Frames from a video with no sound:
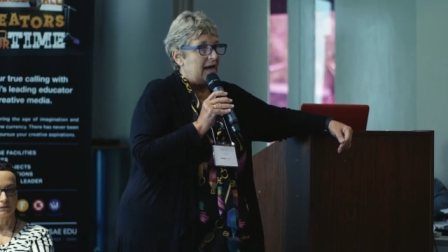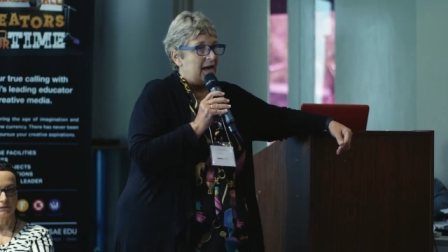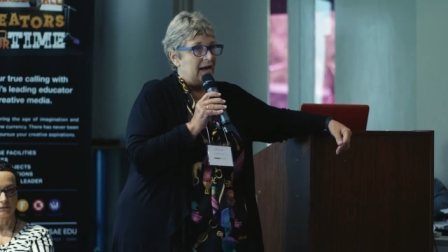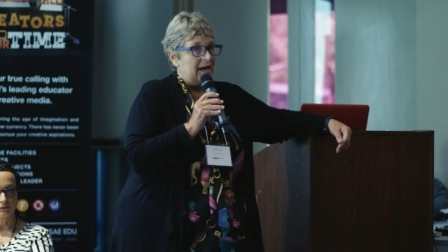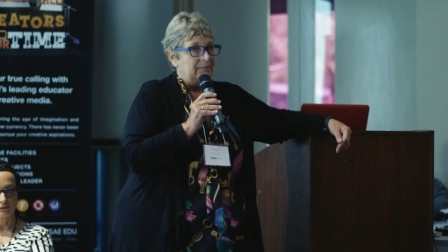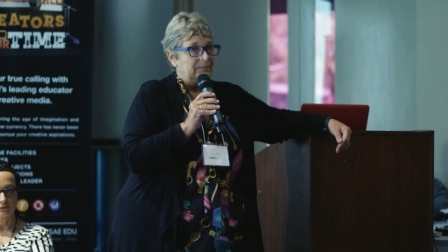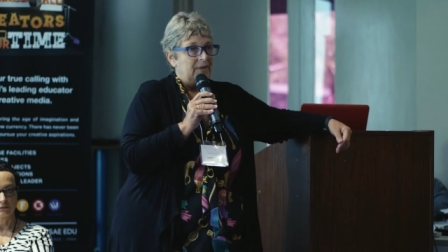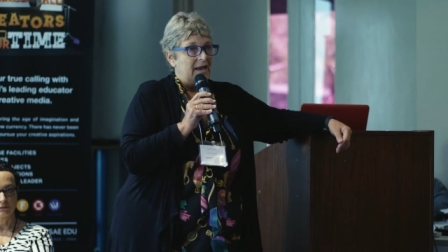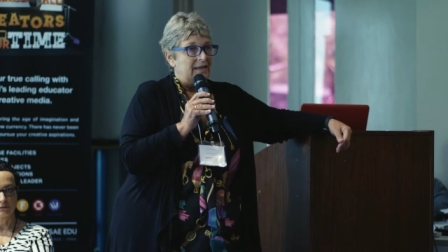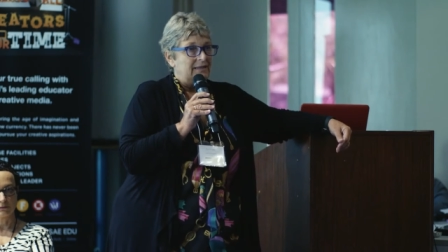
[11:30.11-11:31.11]

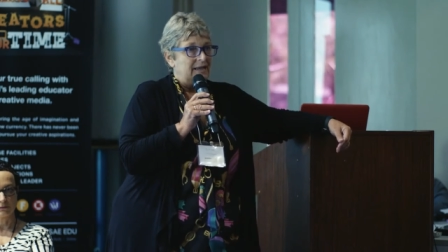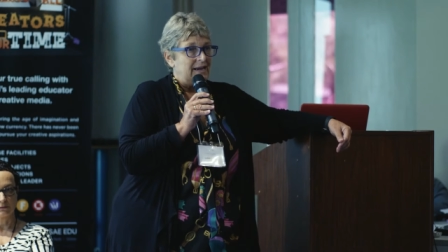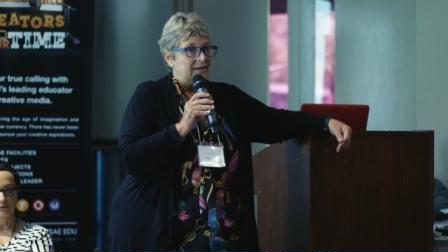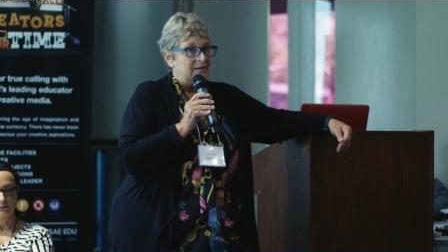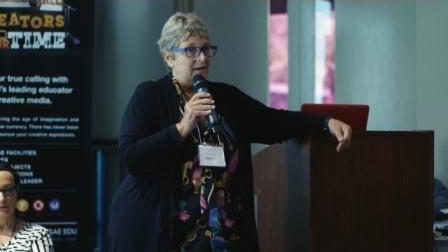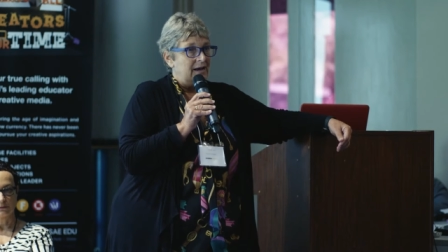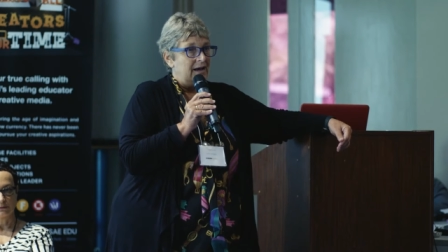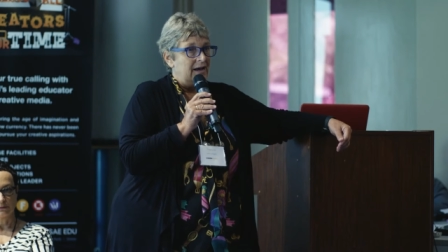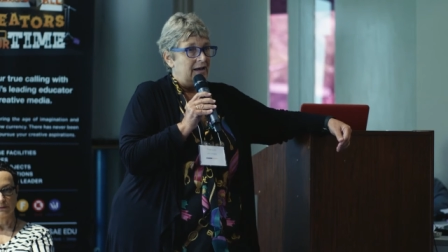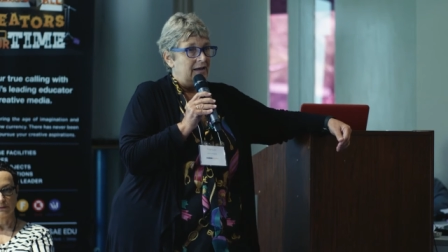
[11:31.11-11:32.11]
Um, and then
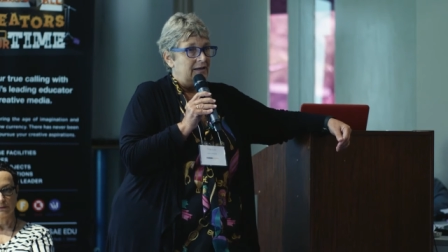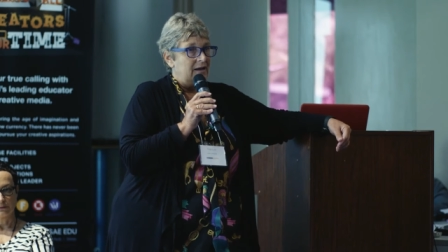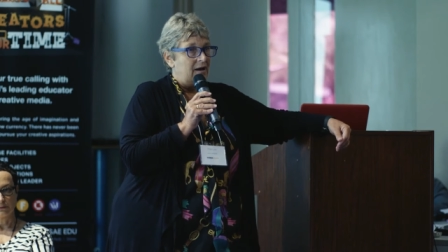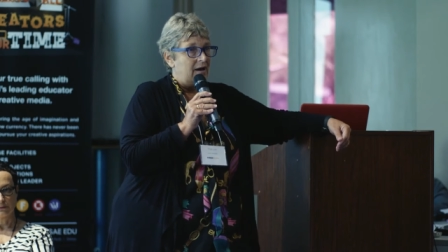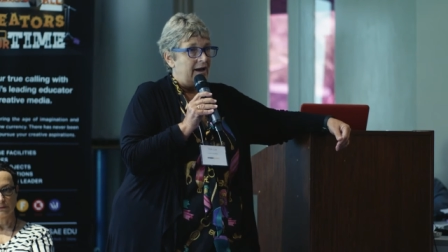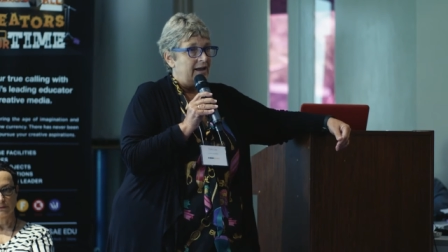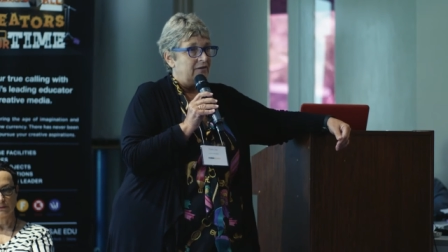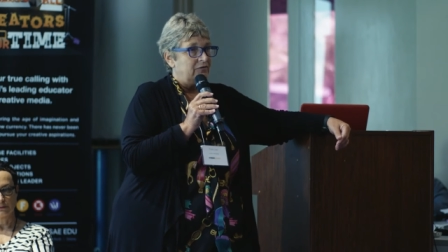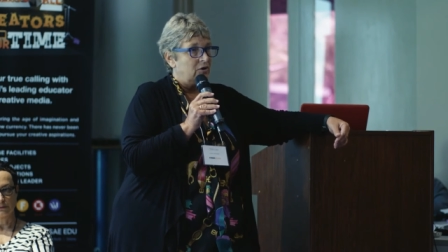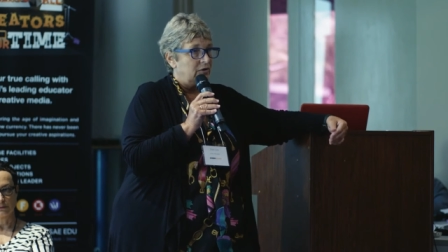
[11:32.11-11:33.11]
uh, I
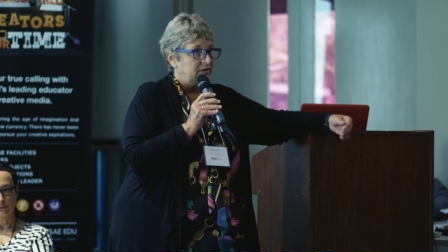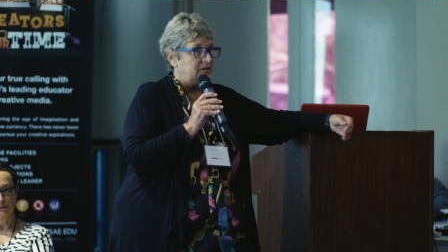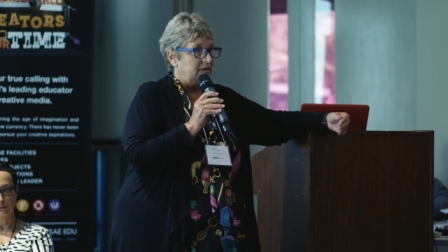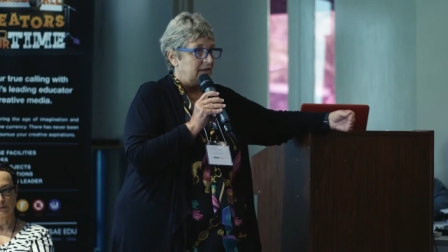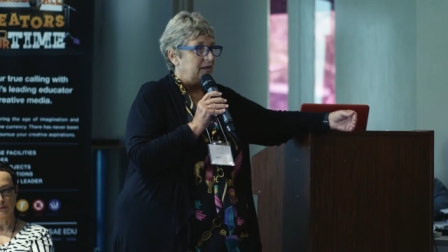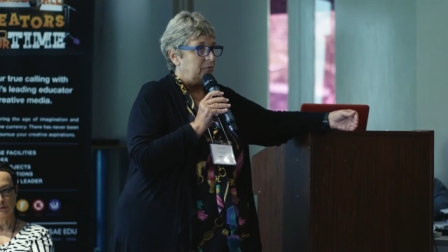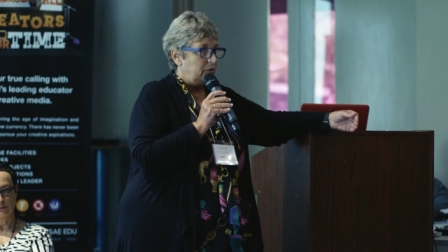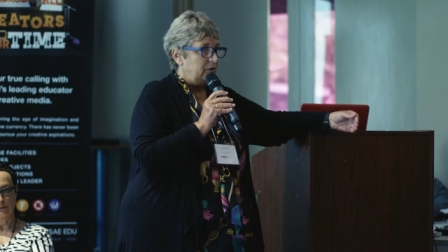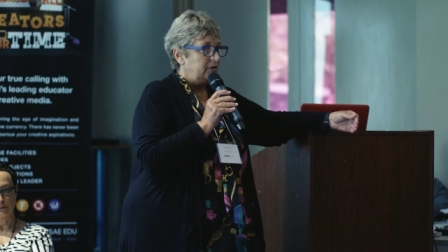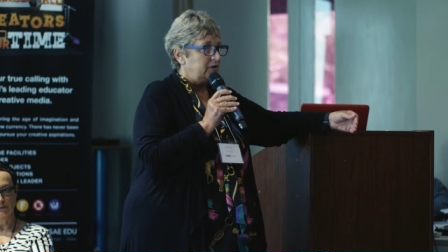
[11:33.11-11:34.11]
have constantly
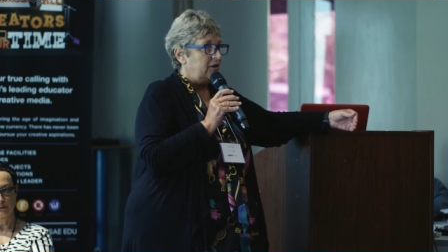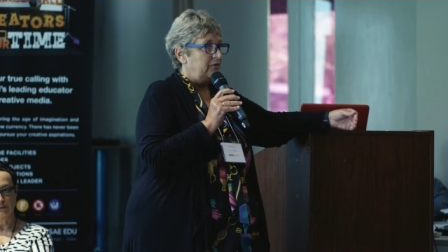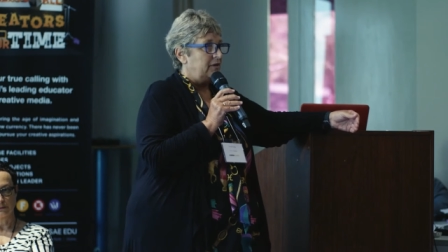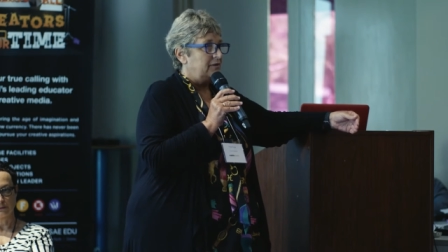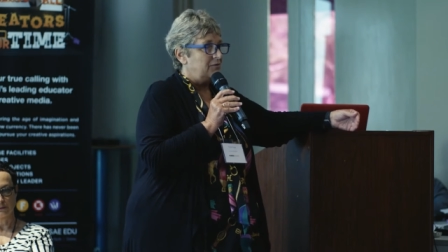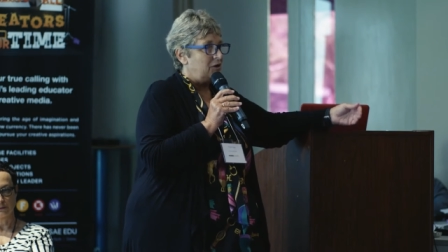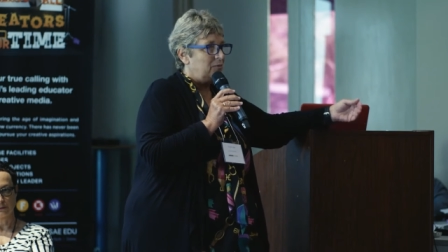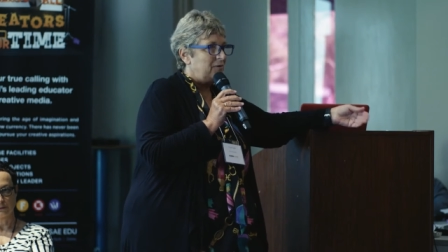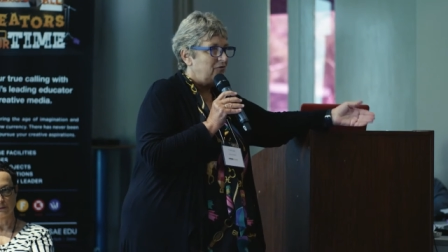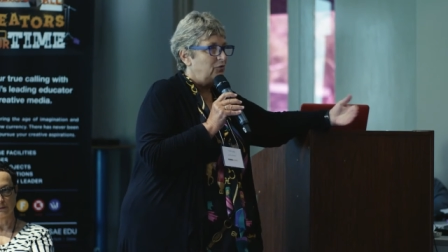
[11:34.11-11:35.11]
worked over, you
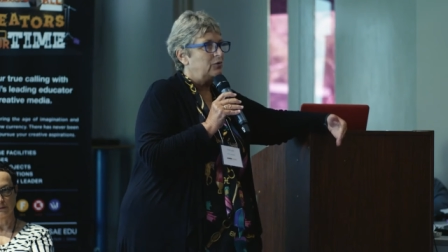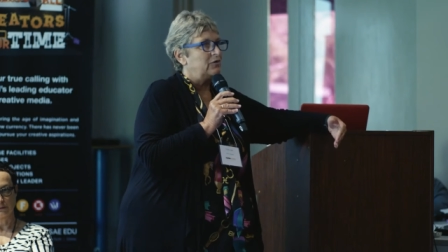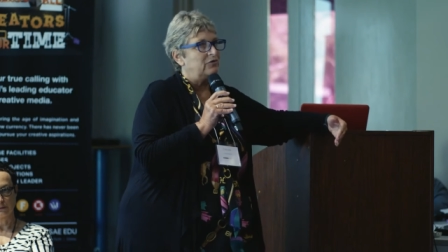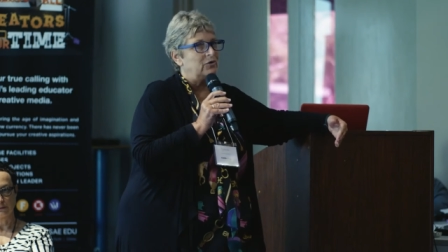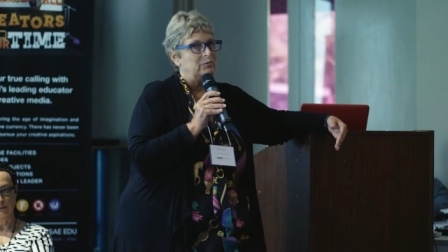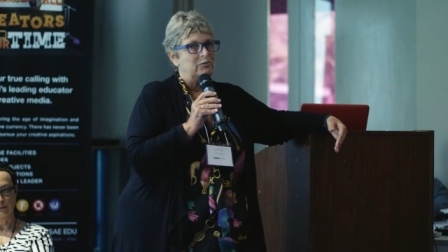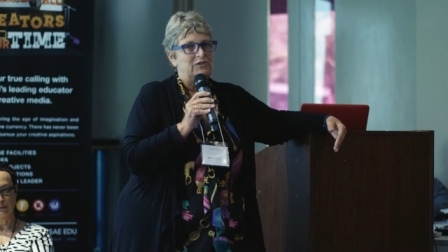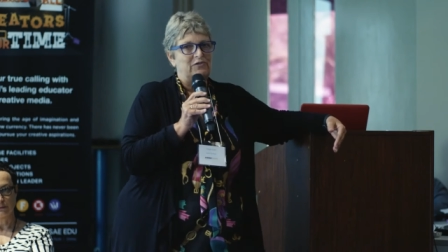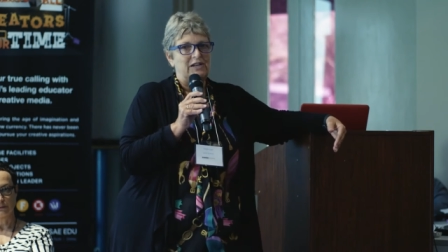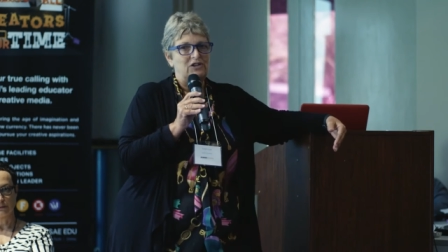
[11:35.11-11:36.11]
know, before the film
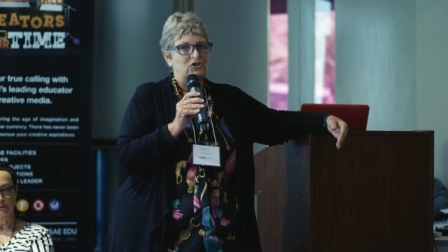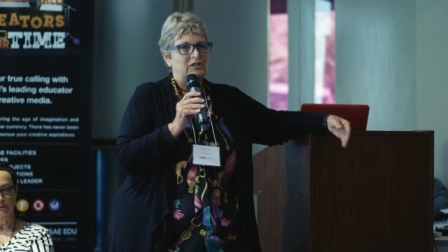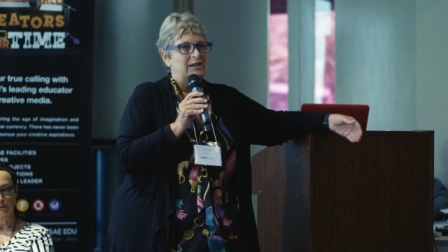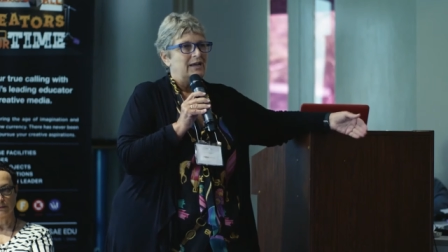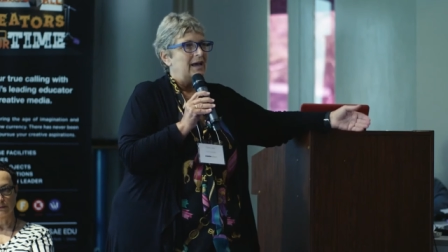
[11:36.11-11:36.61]
was finished